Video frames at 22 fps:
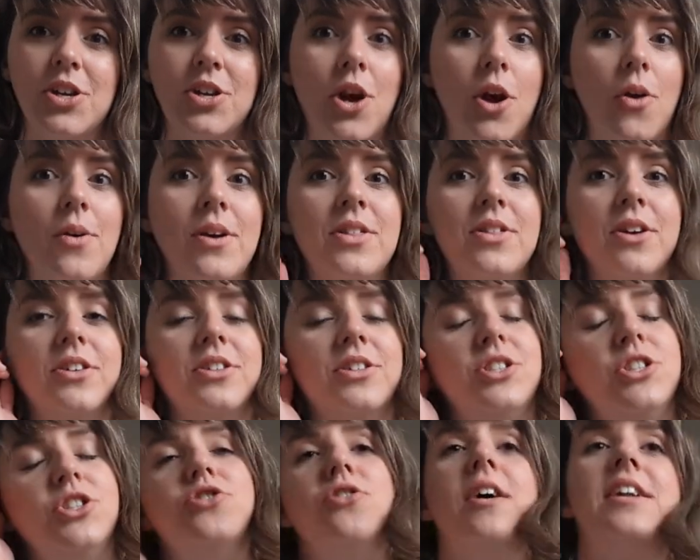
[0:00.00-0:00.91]
go in
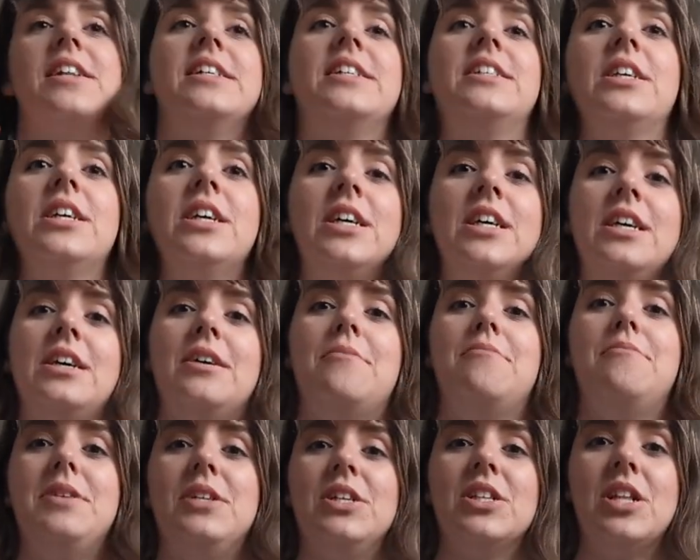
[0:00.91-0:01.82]
those dreaded
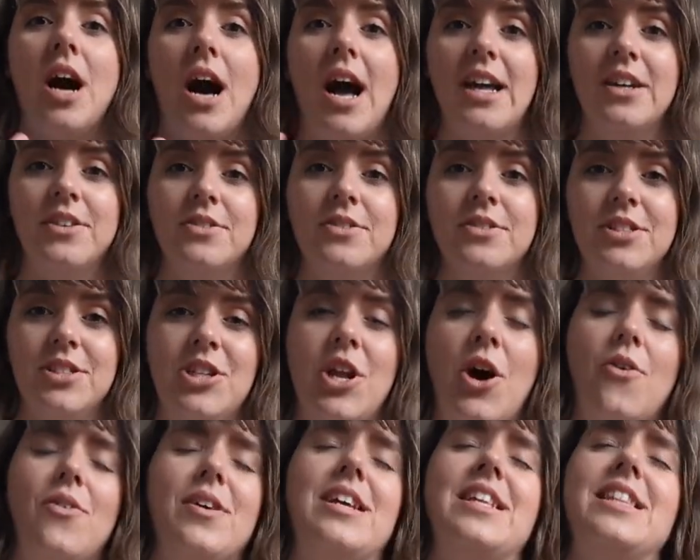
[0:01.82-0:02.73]
middle aisles,
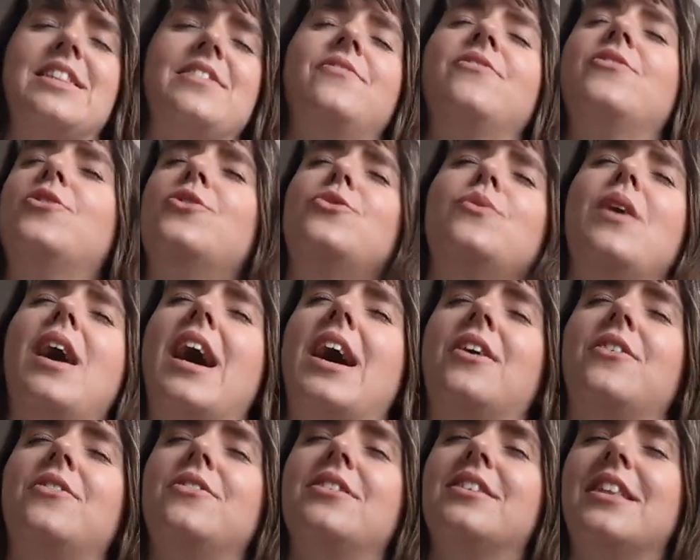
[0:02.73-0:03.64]
knowing full
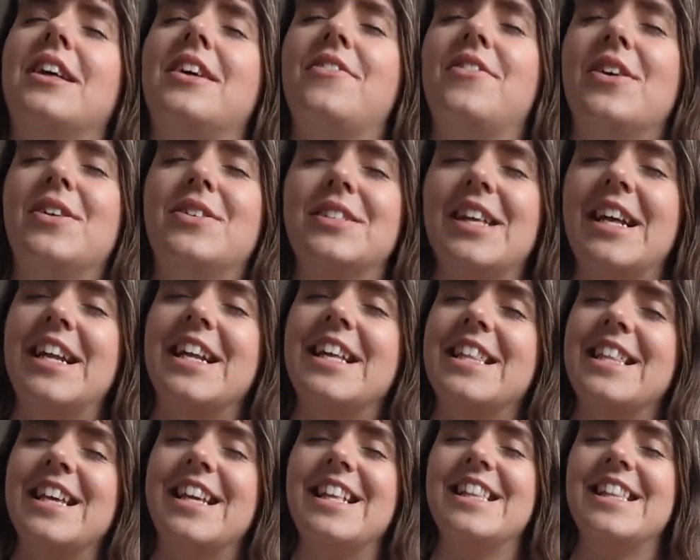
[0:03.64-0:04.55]
well that if there was
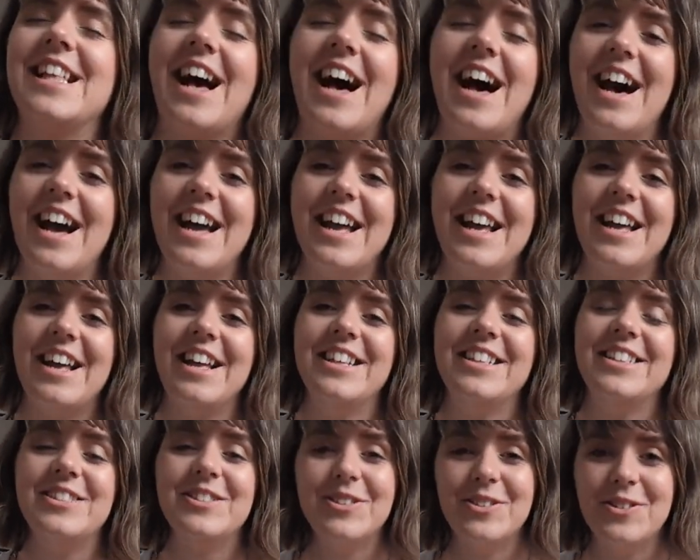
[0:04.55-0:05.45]
anything that I
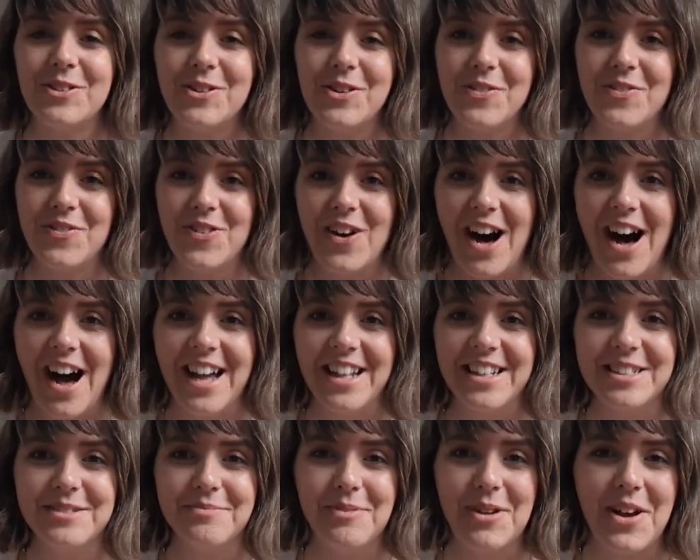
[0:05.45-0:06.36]
saw for
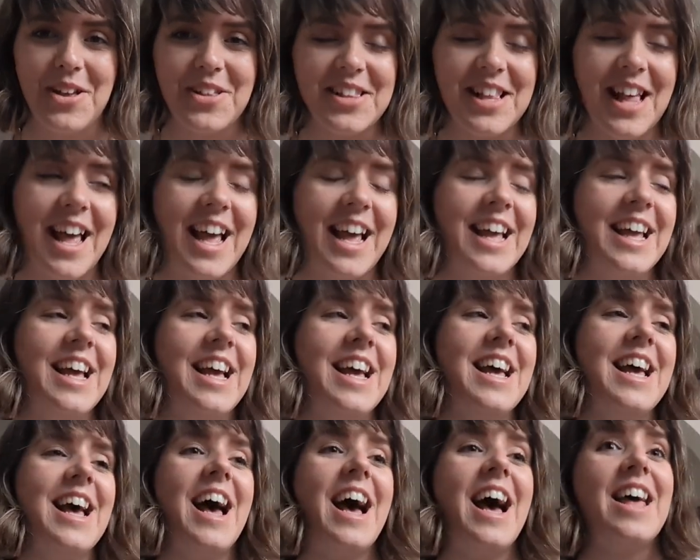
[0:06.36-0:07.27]
Isla's birthday,
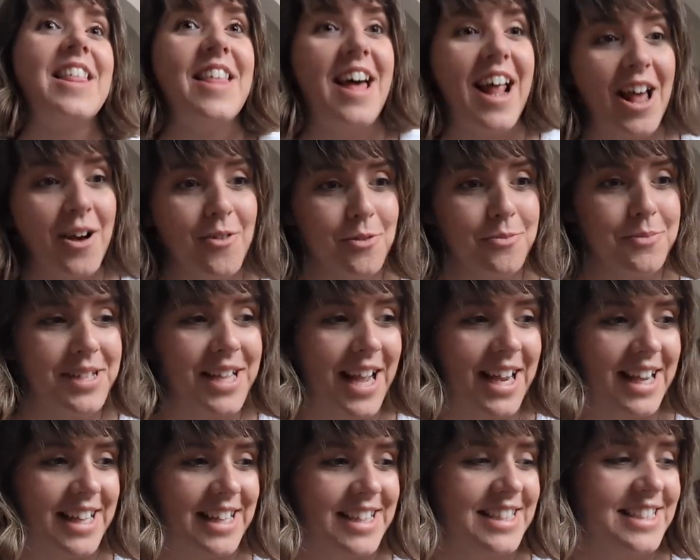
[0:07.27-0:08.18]
that I would be
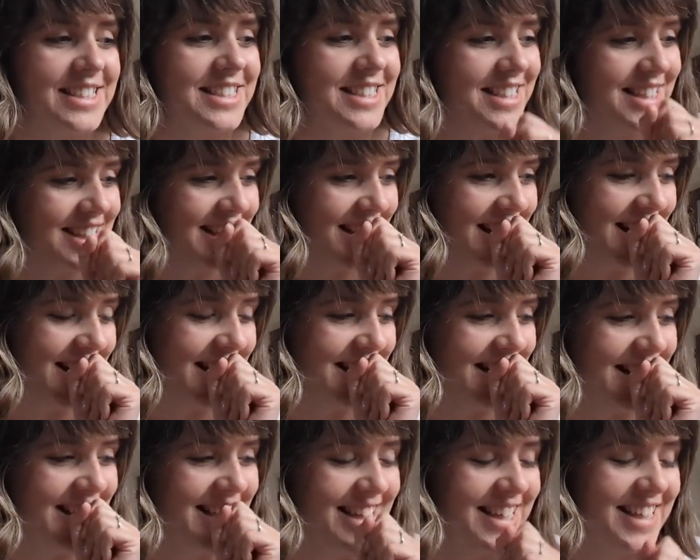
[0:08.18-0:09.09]
getting it.
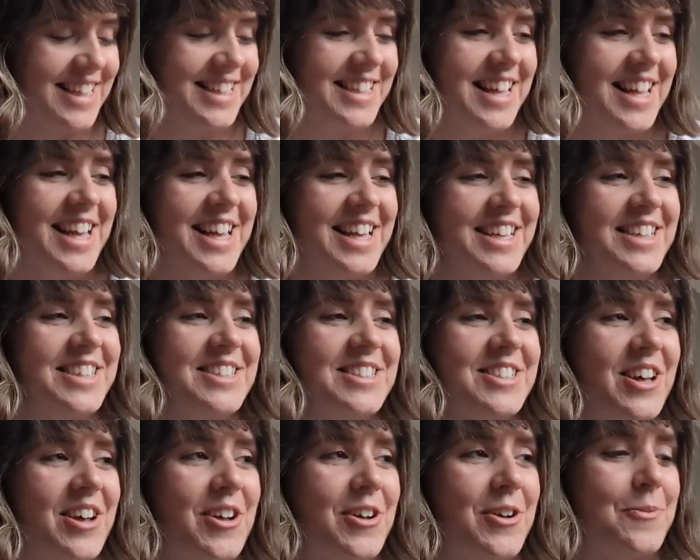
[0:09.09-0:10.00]

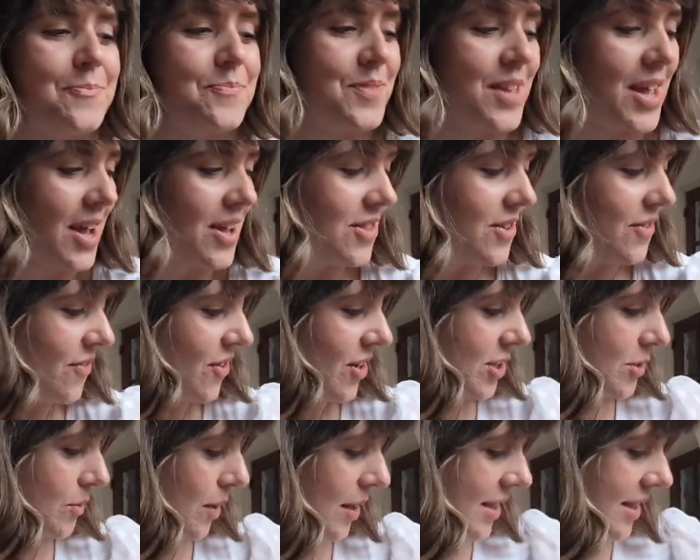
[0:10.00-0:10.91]
So the
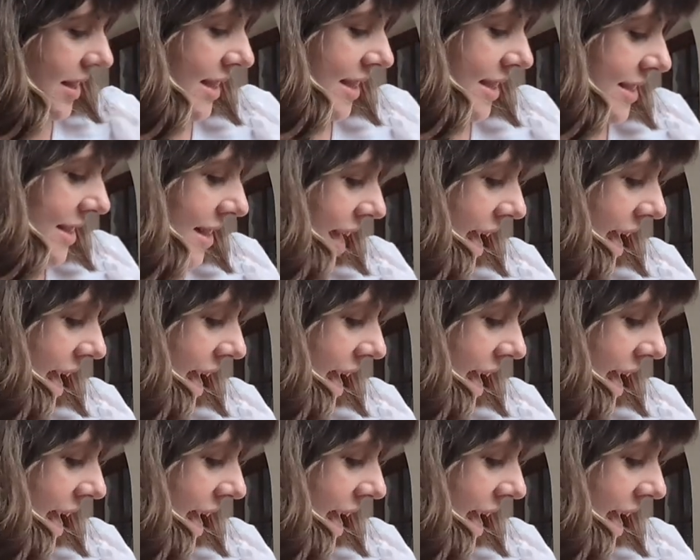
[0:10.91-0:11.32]
first one is,